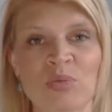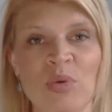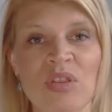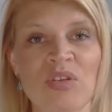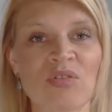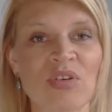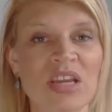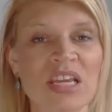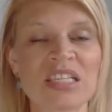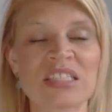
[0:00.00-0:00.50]

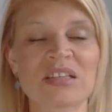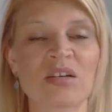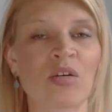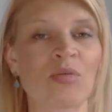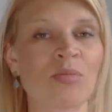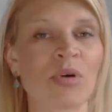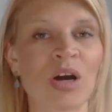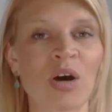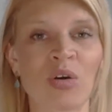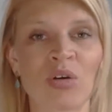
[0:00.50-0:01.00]
whether it is
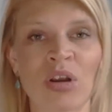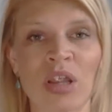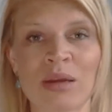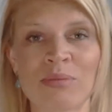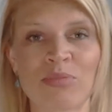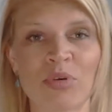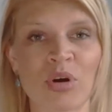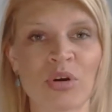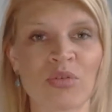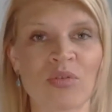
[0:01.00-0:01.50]
on my
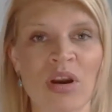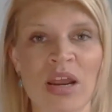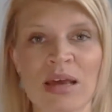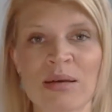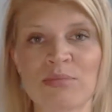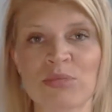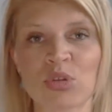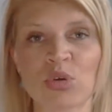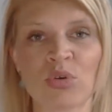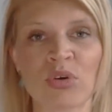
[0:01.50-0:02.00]
online
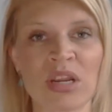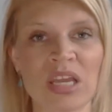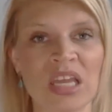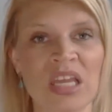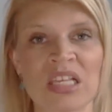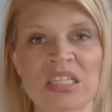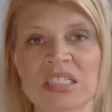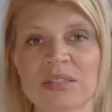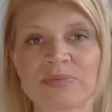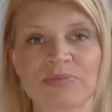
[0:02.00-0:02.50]
programs or it
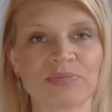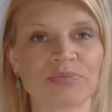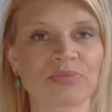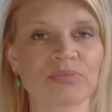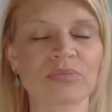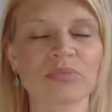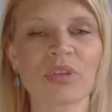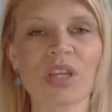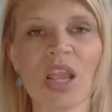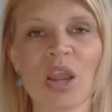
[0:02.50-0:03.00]
is
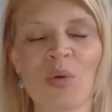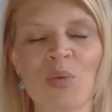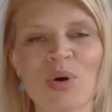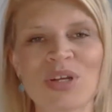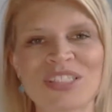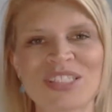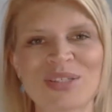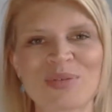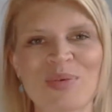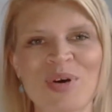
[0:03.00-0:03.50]

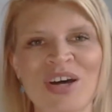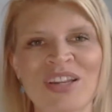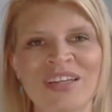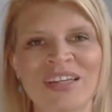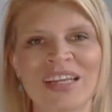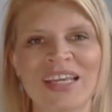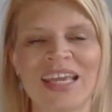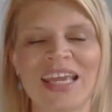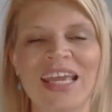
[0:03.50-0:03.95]
one-to-one.